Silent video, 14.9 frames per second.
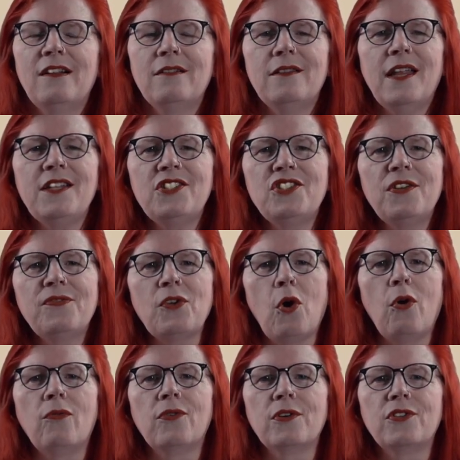let's shift
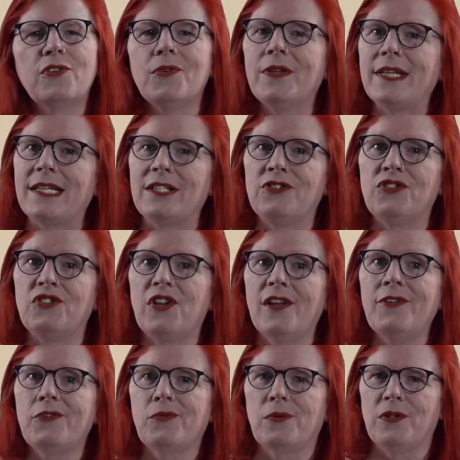over to the
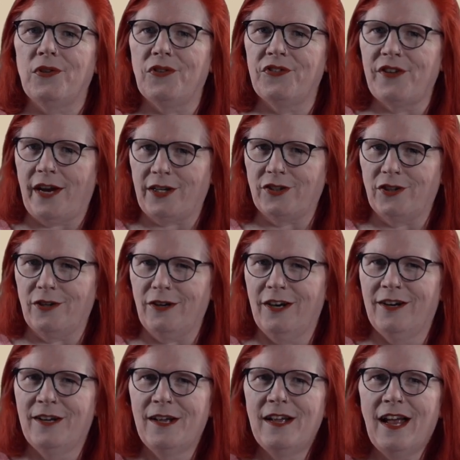industrial sector.
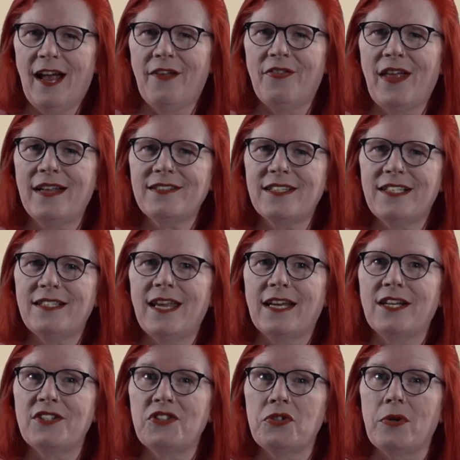And that's going to
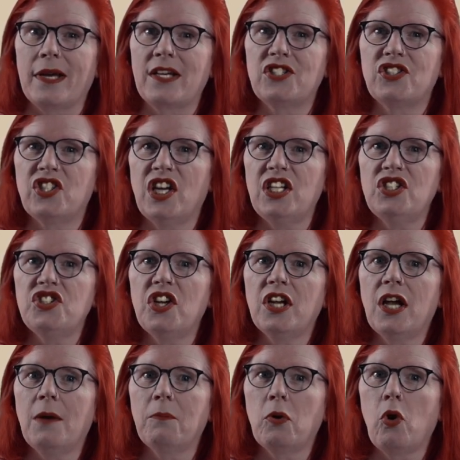take us to Exchange
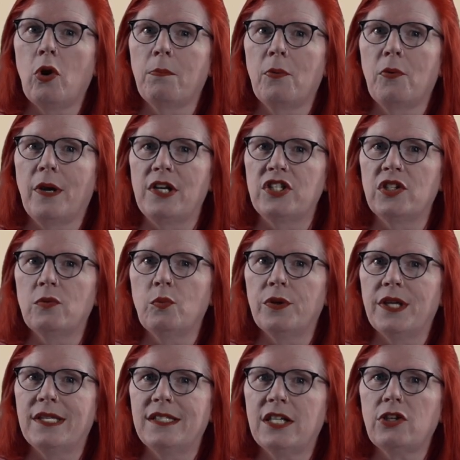Income Corporation
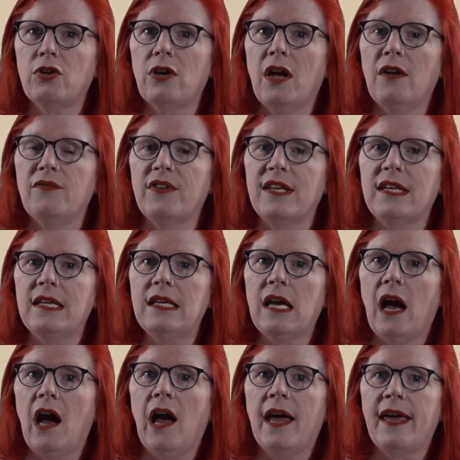with a ticker of
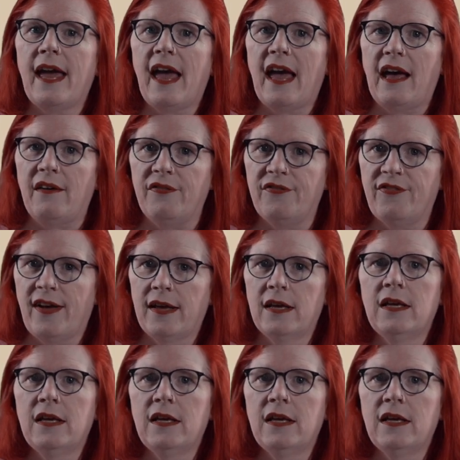EIF.